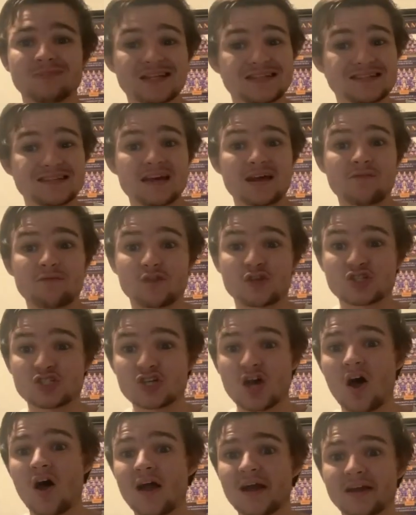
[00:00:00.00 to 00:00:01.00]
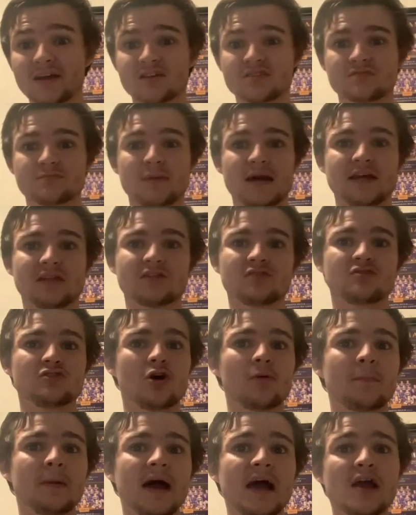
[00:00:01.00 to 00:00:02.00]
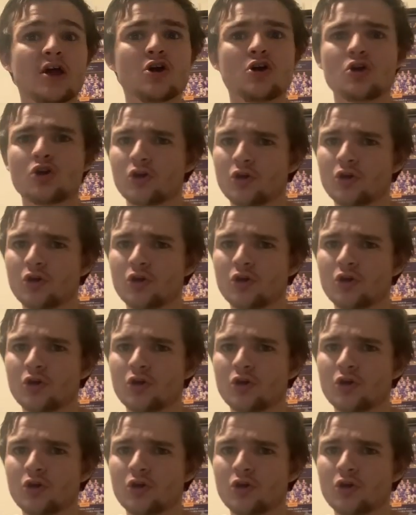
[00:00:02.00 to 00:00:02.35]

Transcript: Let's see if the Tigers make the top eight.